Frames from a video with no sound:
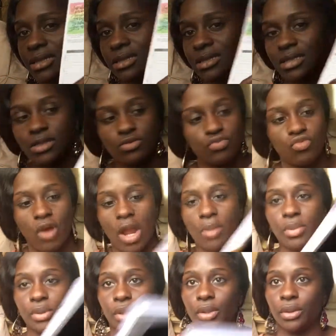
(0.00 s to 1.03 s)
just
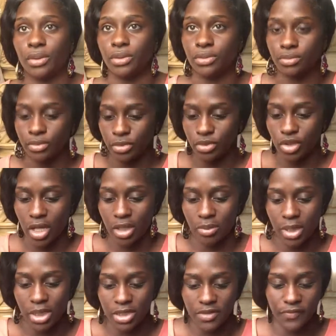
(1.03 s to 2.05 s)
rambled on. I'm trying to
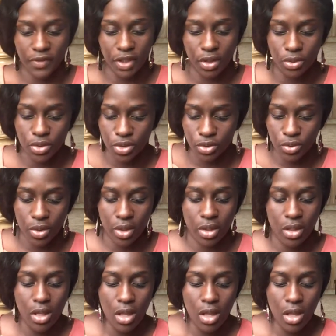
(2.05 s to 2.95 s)
make this video short.